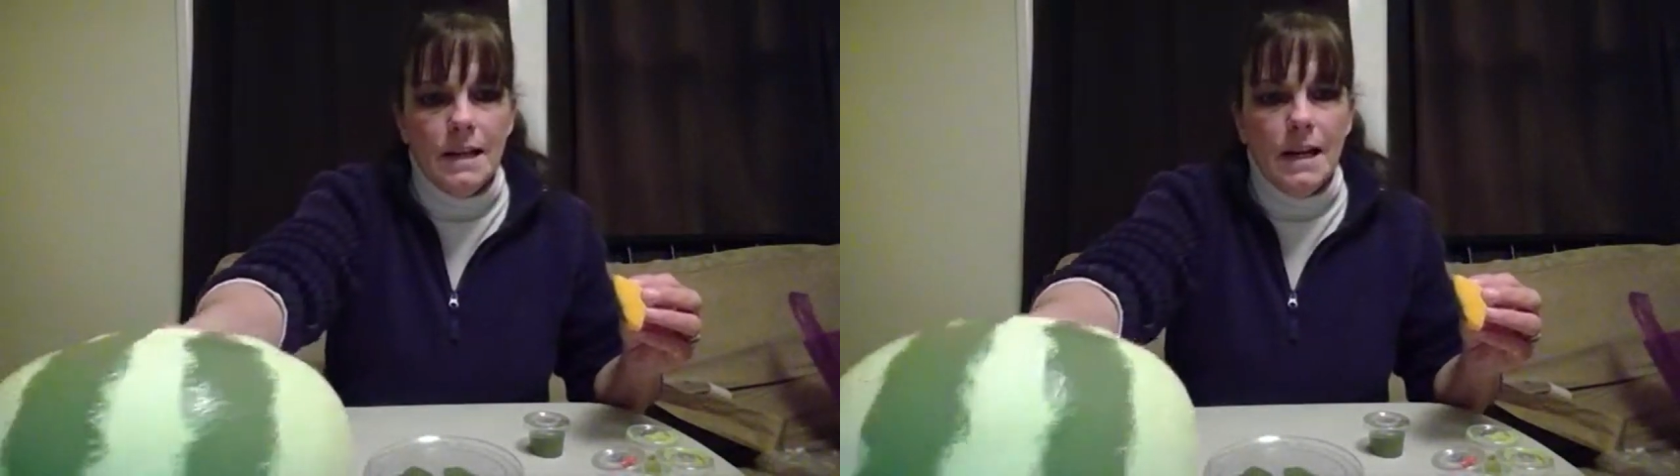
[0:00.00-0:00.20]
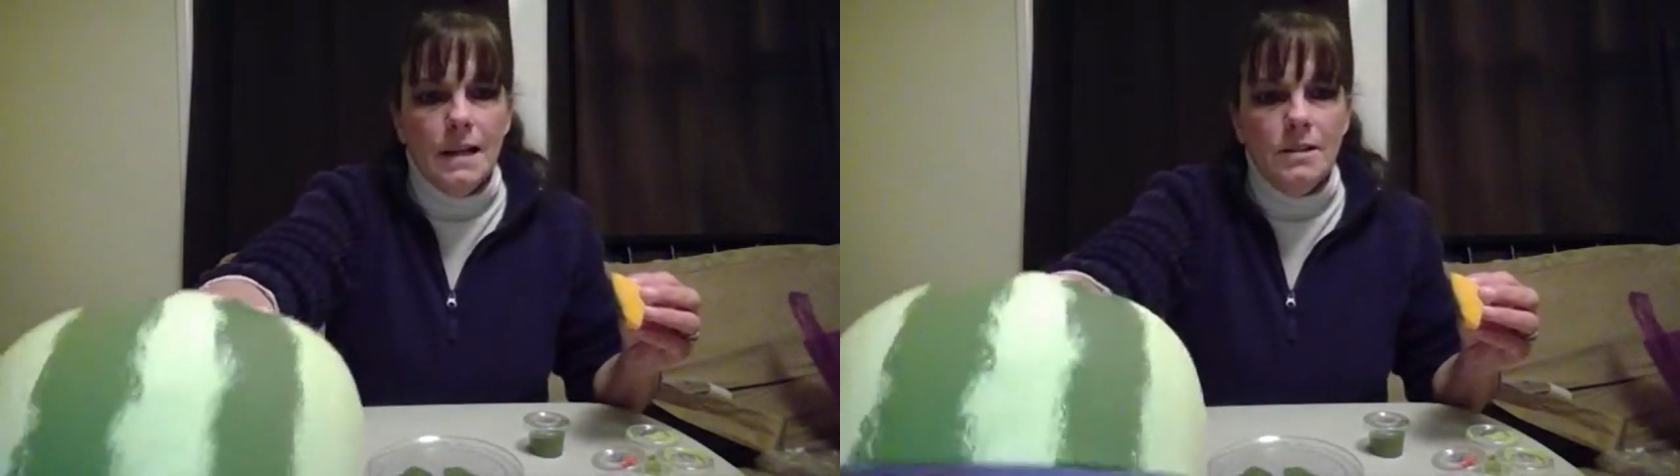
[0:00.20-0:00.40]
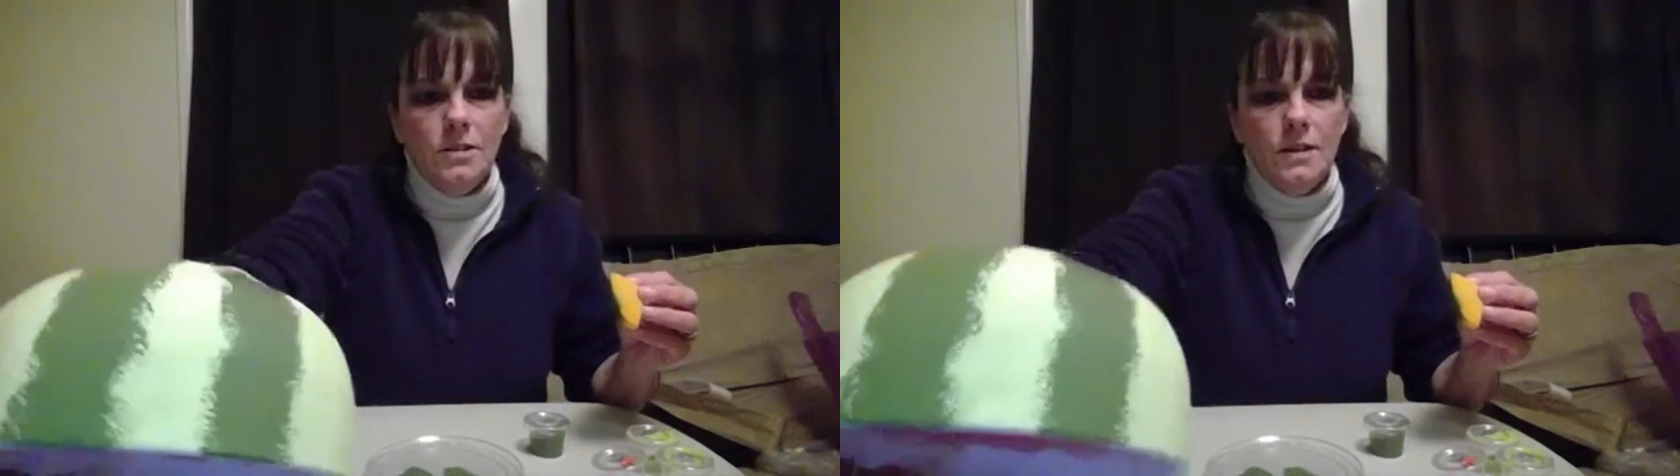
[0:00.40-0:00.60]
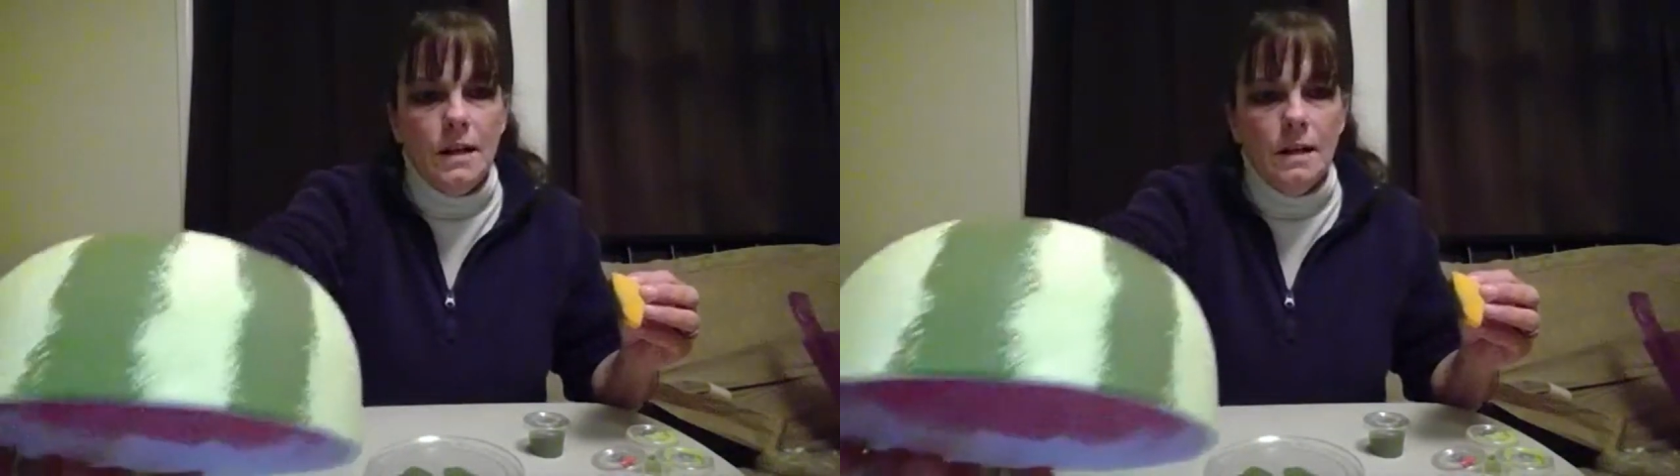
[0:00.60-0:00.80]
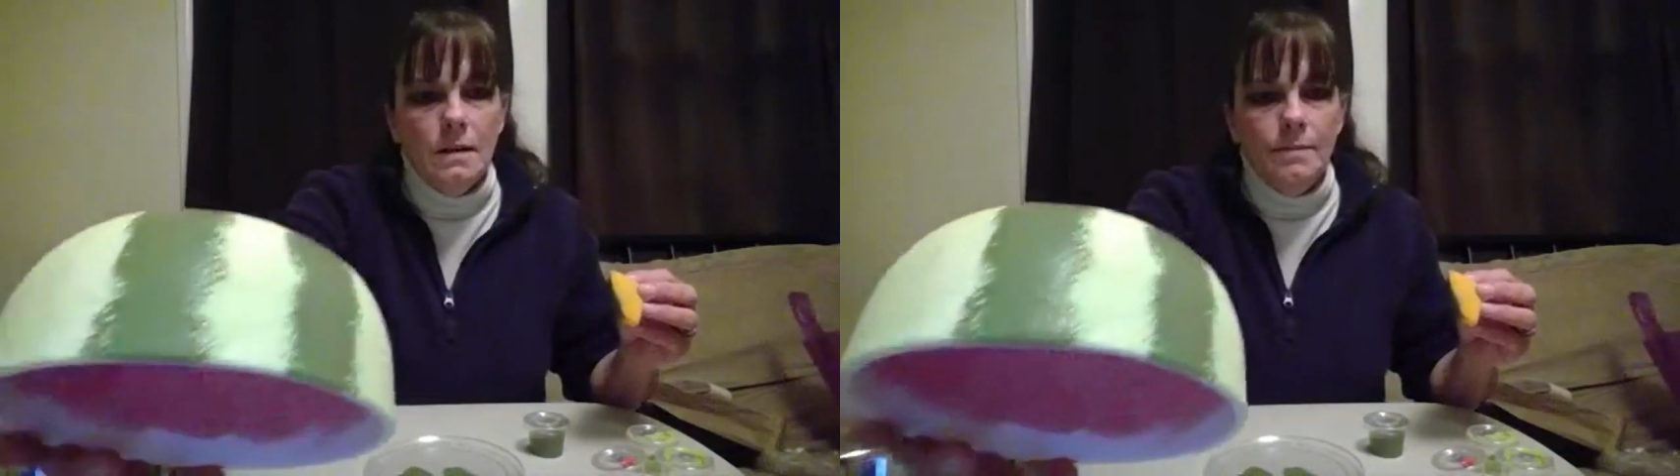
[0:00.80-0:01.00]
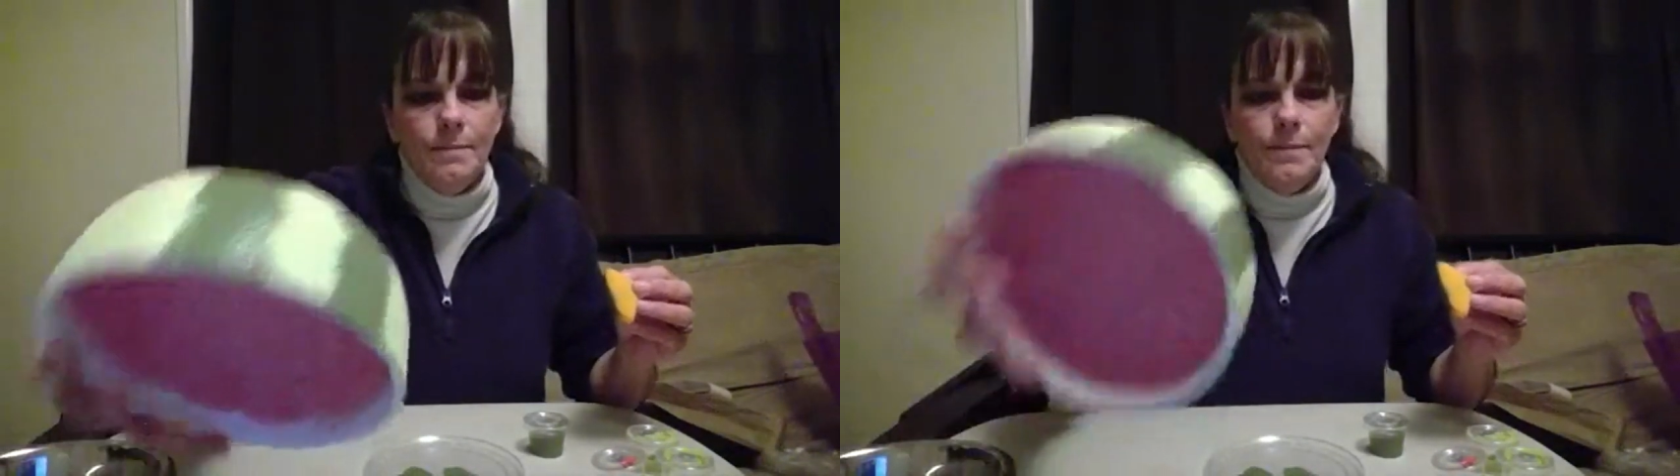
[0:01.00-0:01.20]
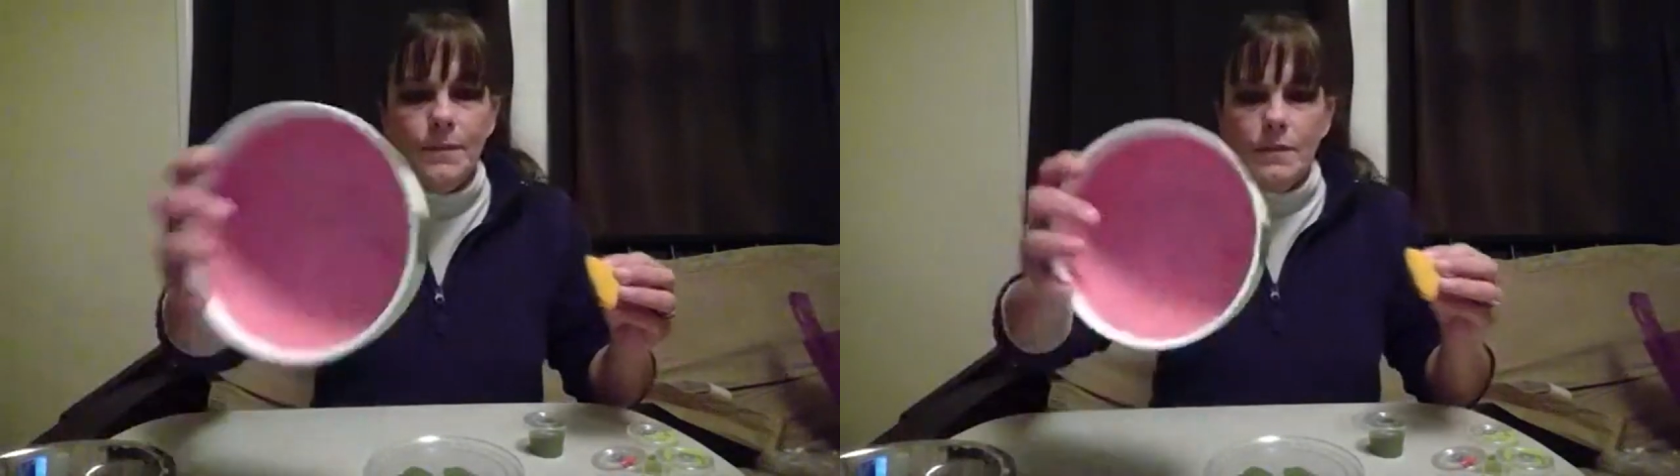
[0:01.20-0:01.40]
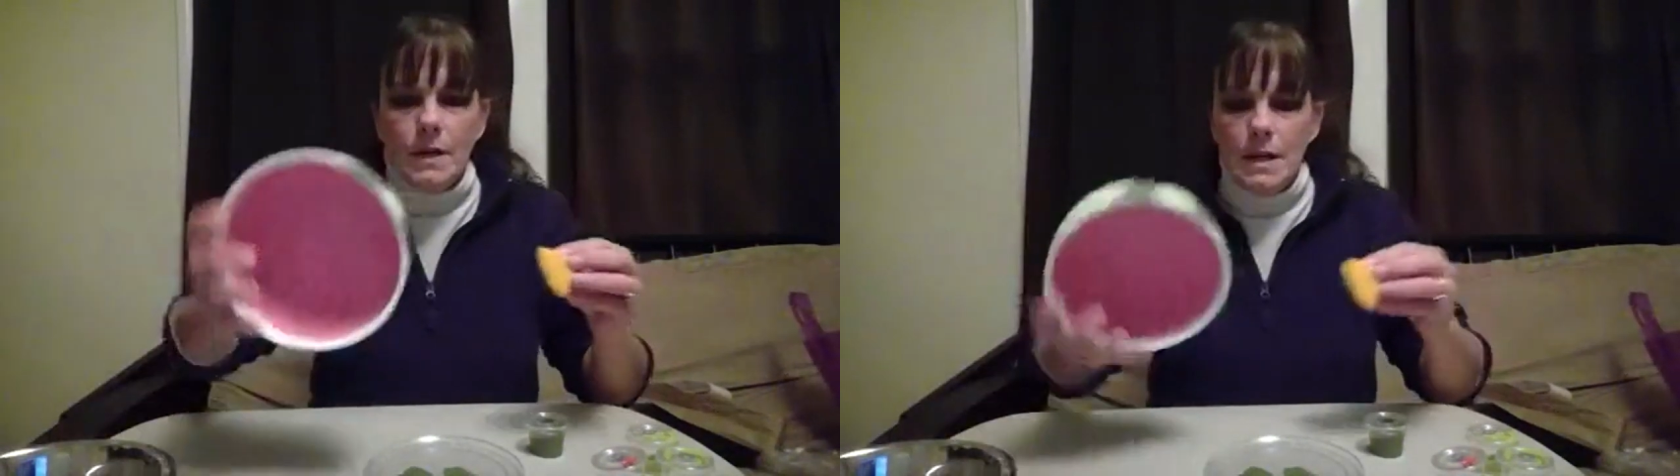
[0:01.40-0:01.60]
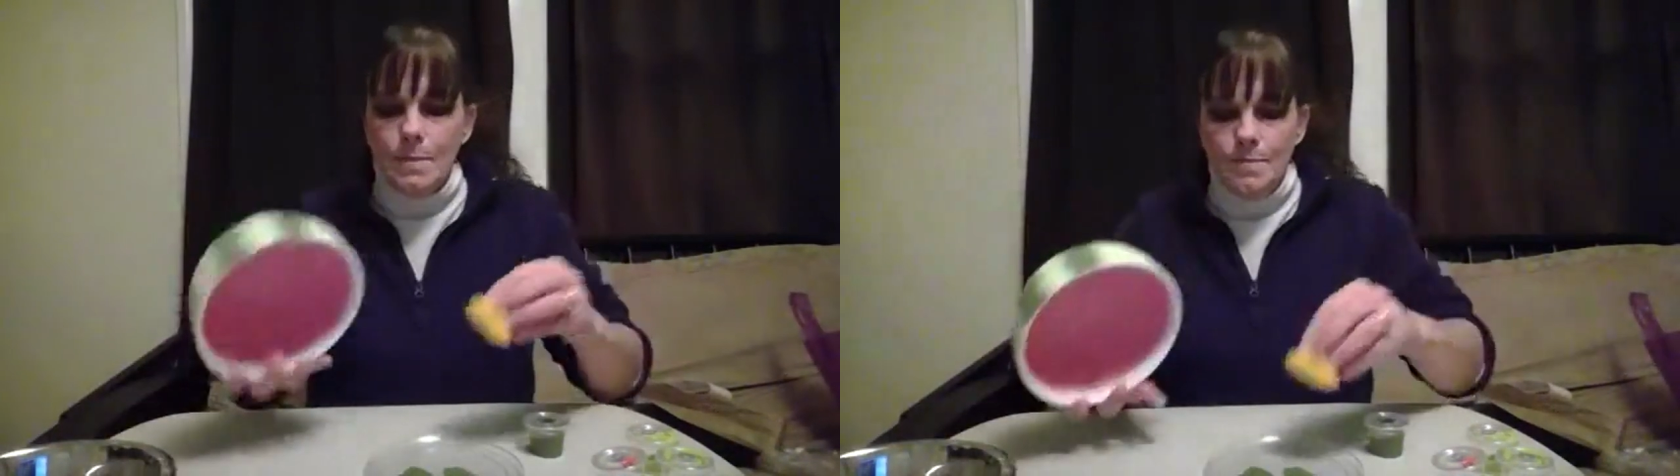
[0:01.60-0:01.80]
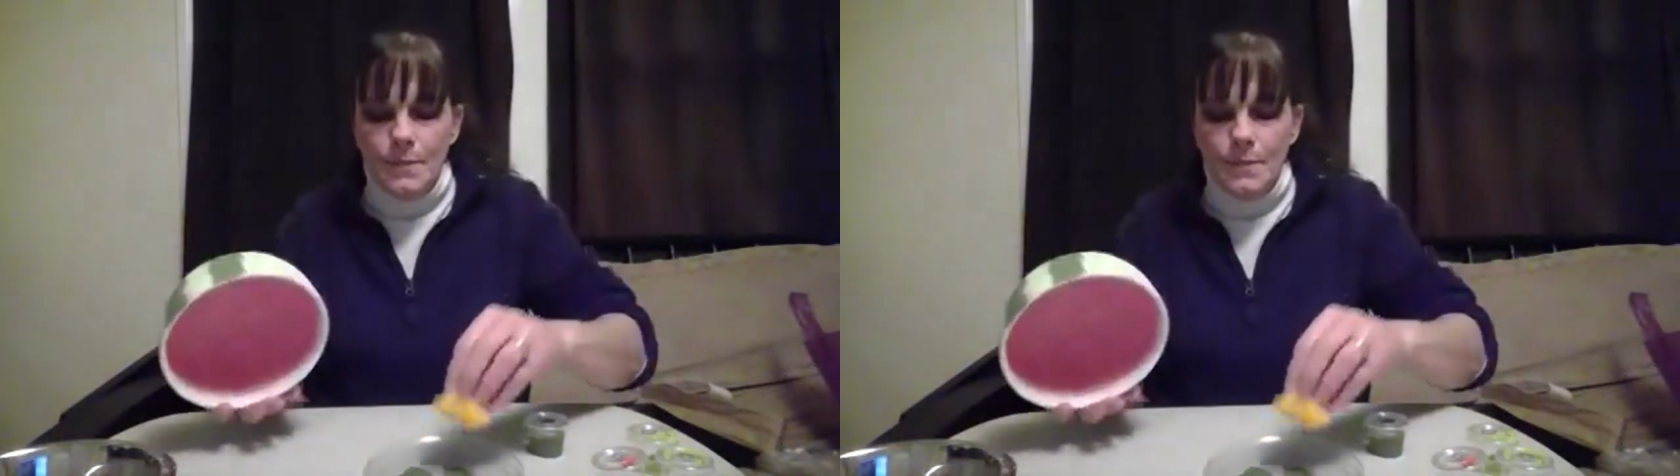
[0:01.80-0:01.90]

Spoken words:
edge there, right?